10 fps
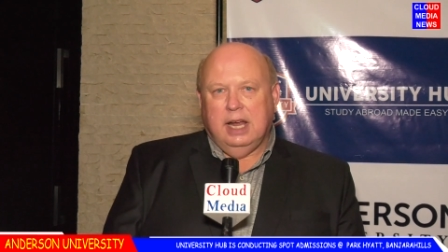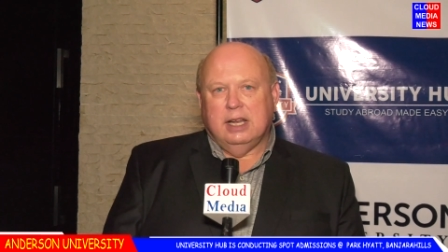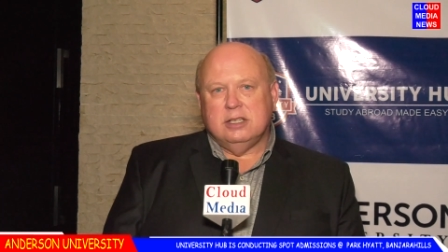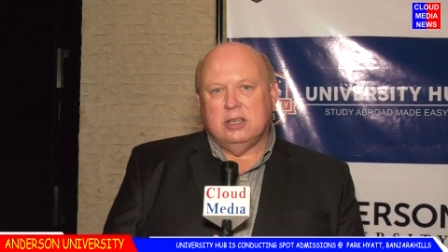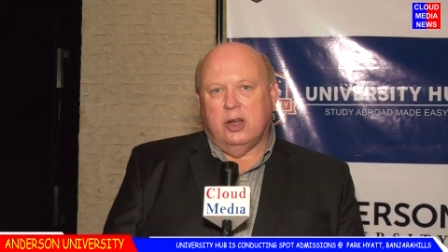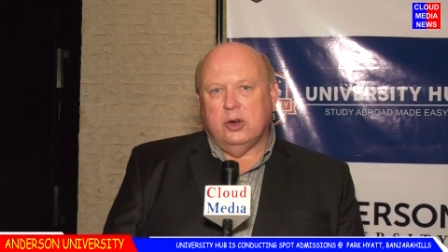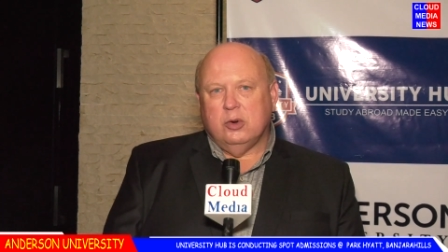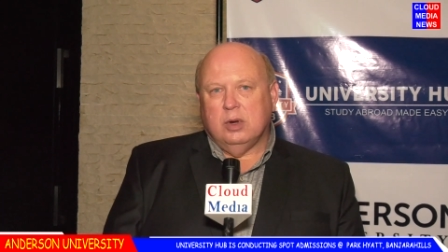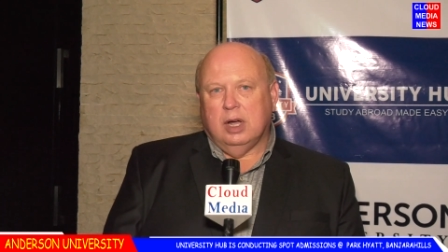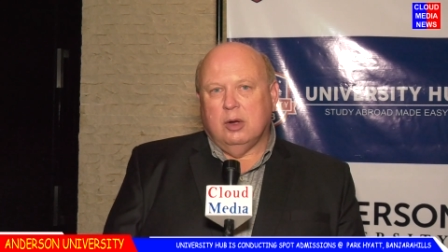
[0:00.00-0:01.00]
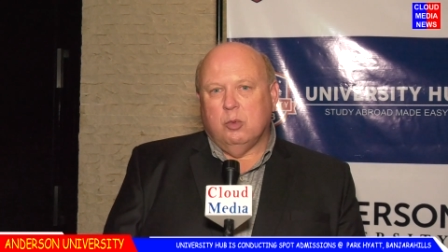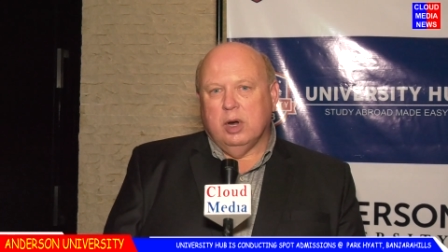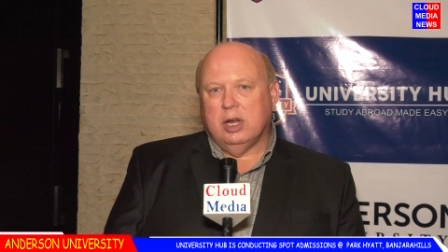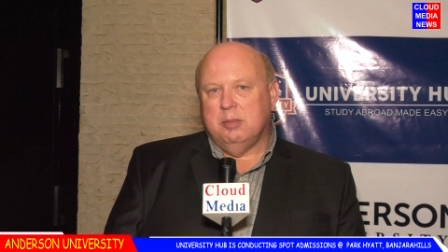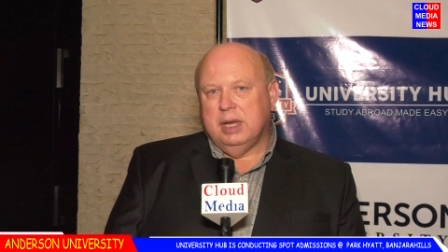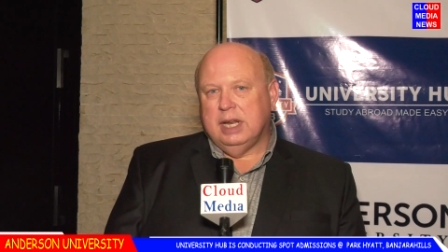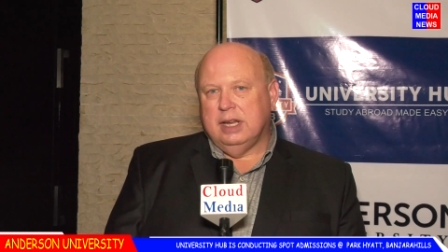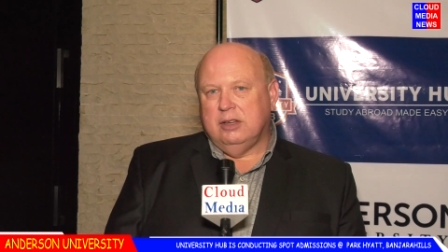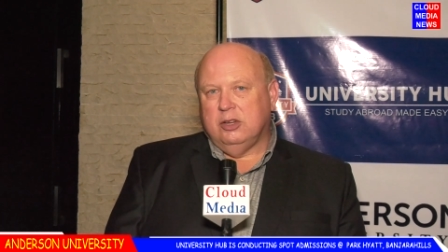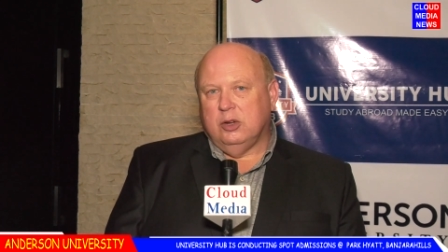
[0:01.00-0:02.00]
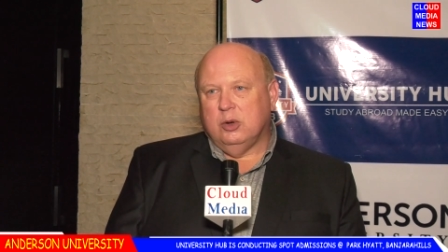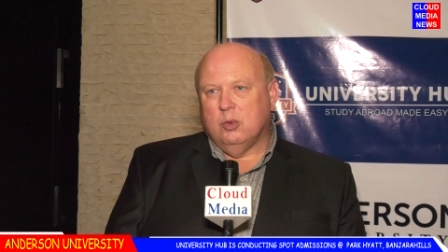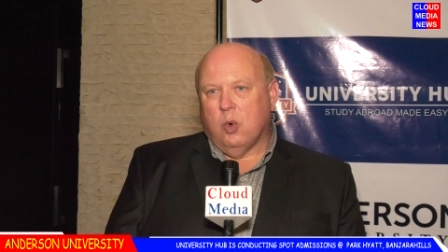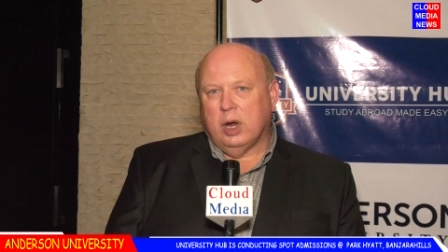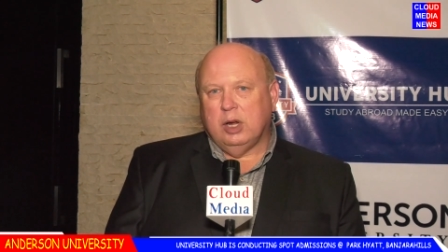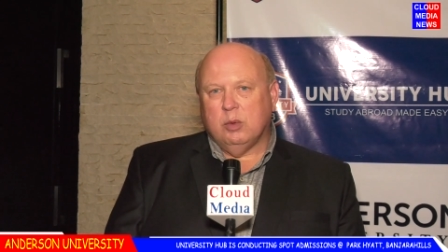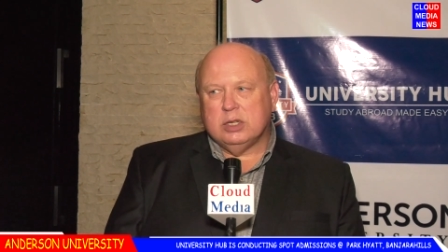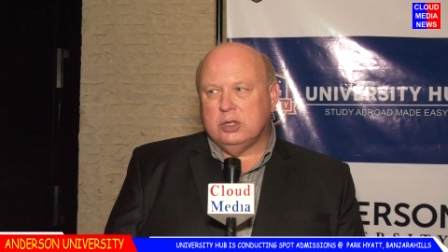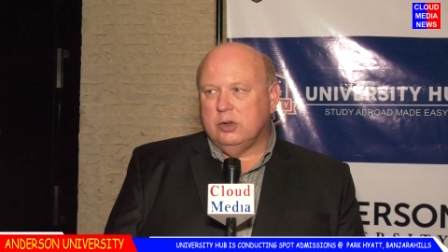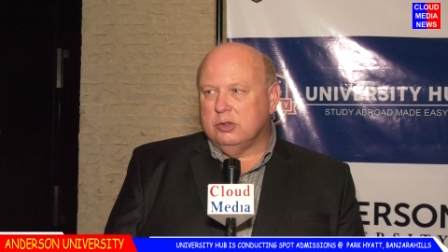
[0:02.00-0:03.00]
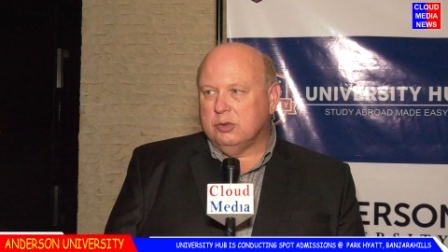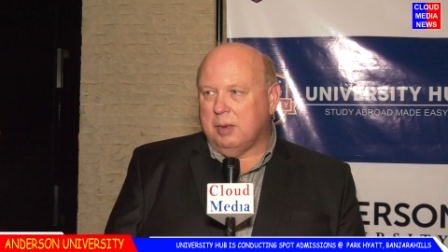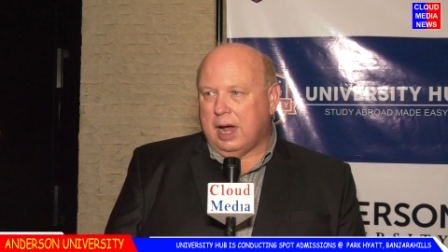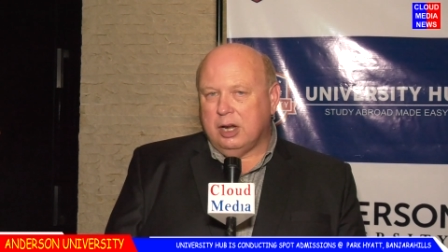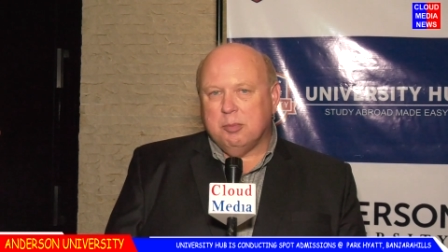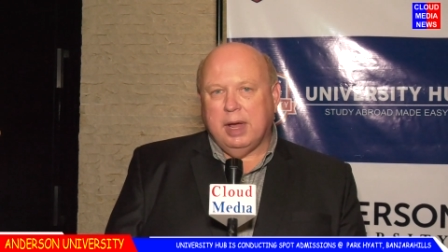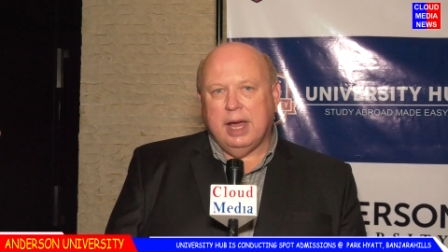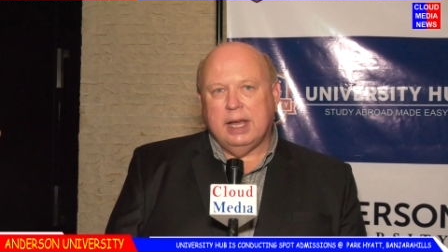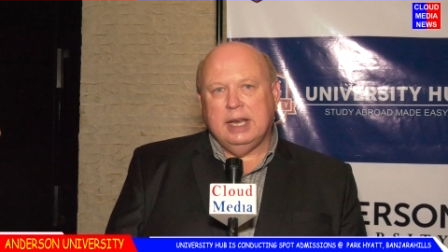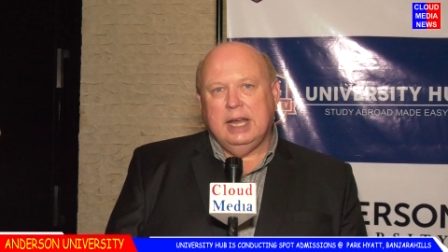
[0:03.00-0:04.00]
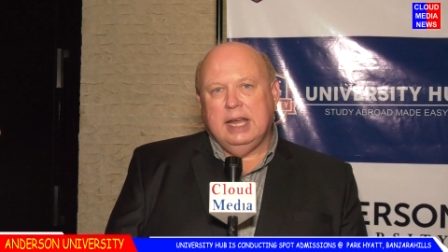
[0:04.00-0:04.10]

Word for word: And so we're committed to working with students from Hyderabad